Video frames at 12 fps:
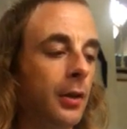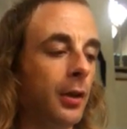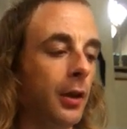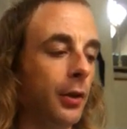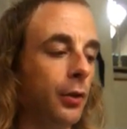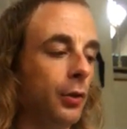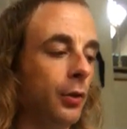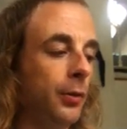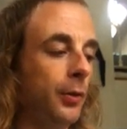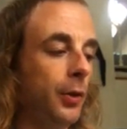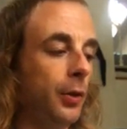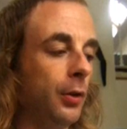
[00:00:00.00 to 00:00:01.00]
like the sort
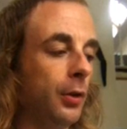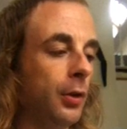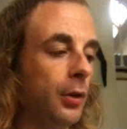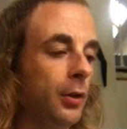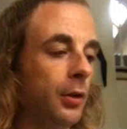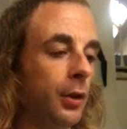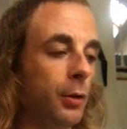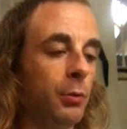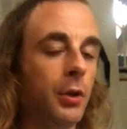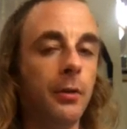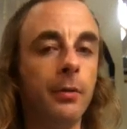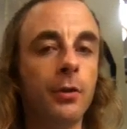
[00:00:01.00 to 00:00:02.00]
of look that
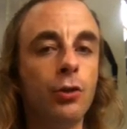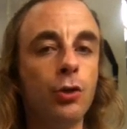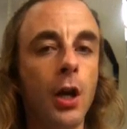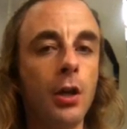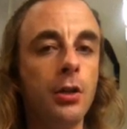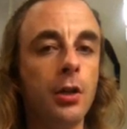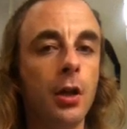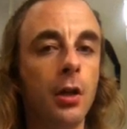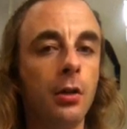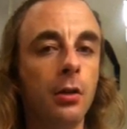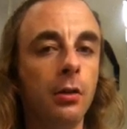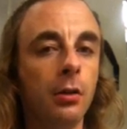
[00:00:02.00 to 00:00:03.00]
you'd give a tragic
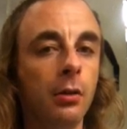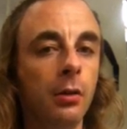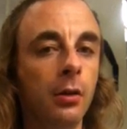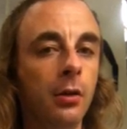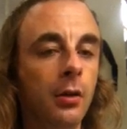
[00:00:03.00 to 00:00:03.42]
uncle,